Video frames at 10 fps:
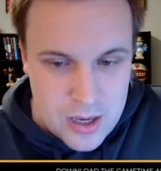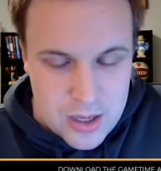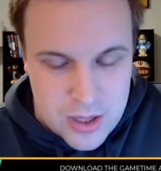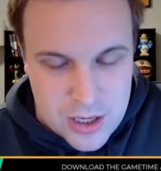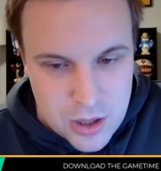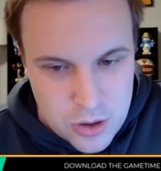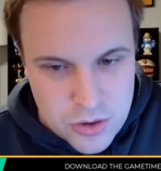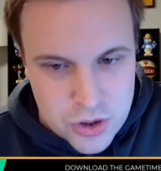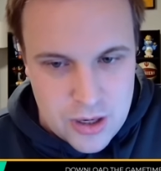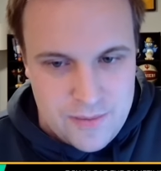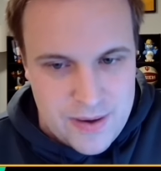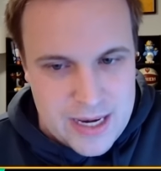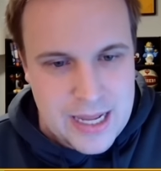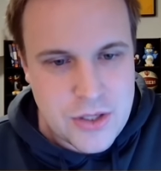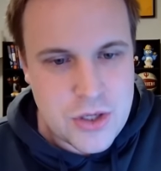the closer event
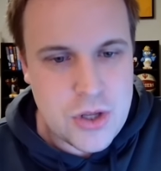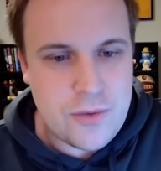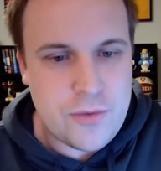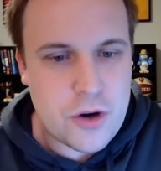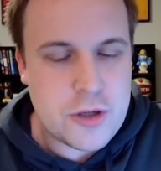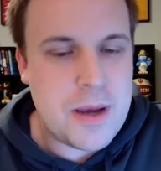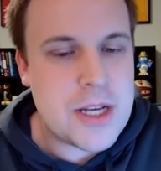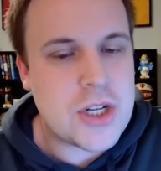gets to the first pitch.